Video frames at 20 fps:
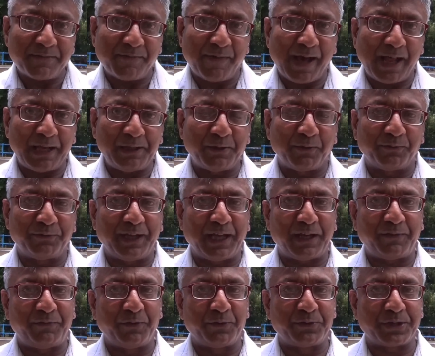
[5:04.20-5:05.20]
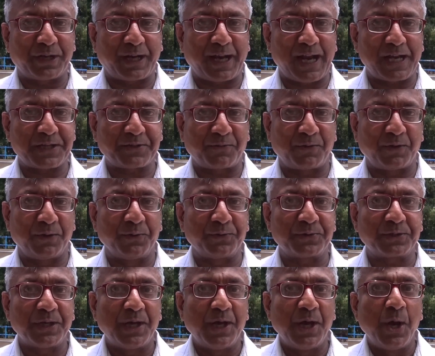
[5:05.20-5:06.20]
value of their future cash
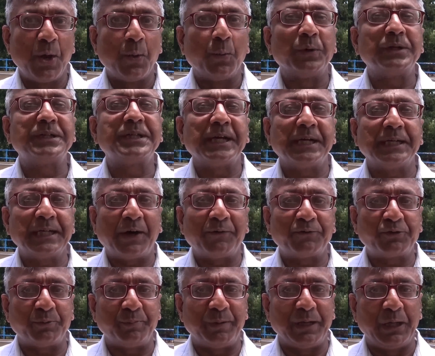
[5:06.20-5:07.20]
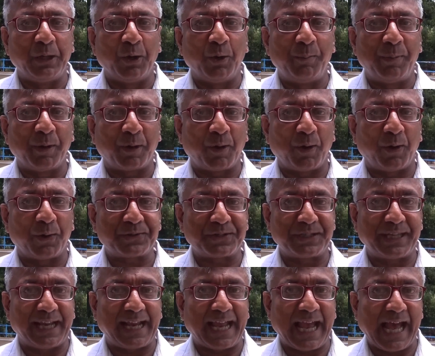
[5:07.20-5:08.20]
flows would turn out to be low because
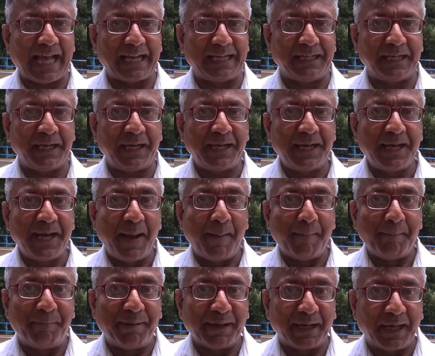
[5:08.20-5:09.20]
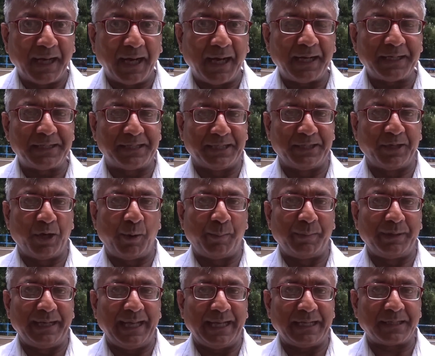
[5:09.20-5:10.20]
they carry a bigger
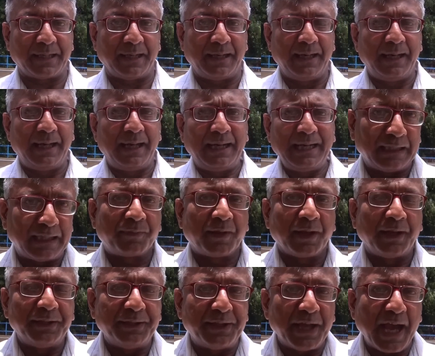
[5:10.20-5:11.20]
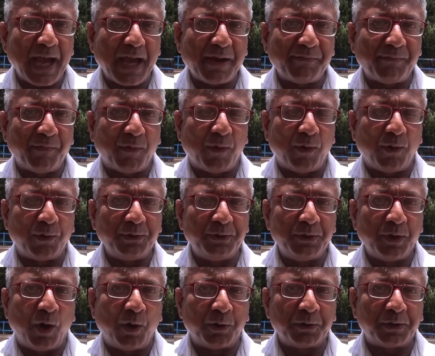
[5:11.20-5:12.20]
denominator. Therefore,
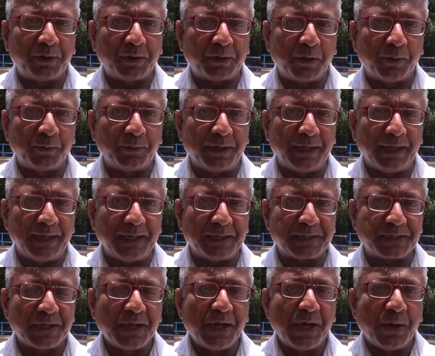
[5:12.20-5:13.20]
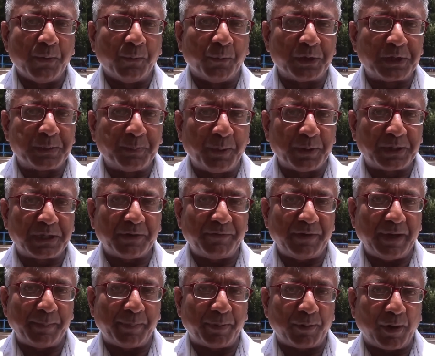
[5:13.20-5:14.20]
non-cronies would put
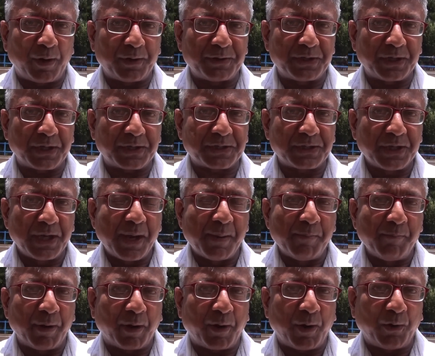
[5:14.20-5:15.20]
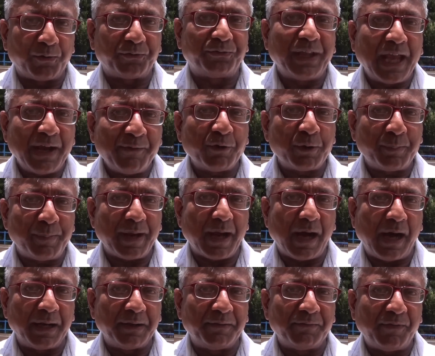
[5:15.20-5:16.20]
away projects because they would be
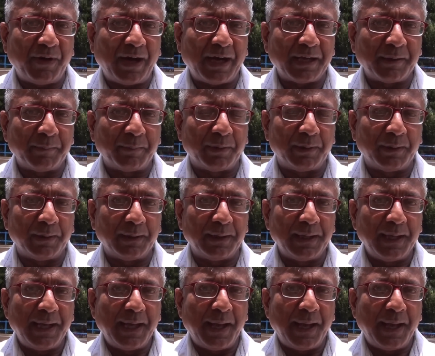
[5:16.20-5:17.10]
unviable